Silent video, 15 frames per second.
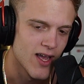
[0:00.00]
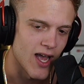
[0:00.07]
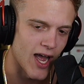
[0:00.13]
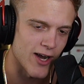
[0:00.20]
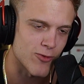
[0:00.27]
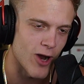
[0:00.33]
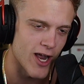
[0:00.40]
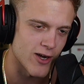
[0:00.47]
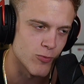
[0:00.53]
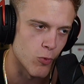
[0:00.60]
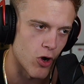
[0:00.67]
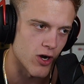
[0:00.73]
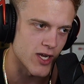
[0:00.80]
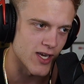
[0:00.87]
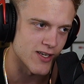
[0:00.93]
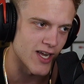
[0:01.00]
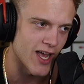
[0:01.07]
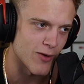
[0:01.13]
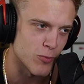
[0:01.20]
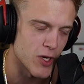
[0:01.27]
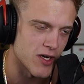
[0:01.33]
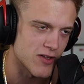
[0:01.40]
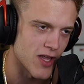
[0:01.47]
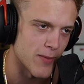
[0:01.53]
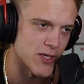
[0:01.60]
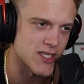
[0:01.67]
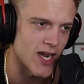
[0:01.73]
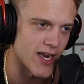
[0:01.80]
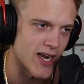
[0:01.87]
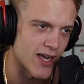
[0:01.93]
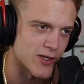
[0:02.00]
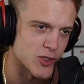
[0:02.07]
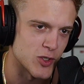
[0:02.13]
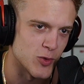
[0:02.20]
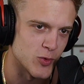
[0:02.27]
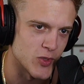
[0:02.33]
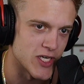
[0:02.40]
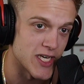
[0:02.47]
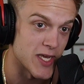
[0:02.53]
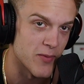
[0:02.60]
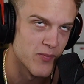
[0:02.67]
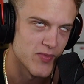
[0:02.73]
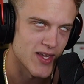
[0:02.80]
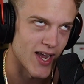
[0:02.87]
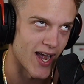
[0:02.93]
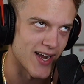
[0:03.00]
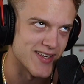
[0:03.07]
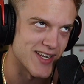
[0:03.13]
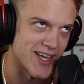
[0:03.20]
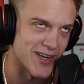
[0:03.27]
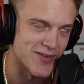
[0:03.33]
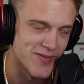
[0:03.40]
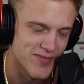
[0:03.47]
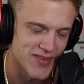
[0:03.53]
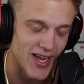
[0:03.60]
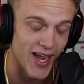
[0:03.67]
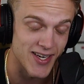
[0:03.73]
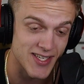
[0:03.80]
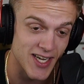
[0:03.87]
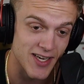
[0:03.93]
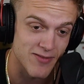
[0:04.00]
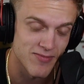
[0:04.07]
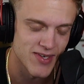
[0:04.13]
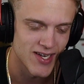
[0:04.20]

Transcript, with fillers: I cried in Walking Dead when Clementine had to shoot Lee. I did. I did.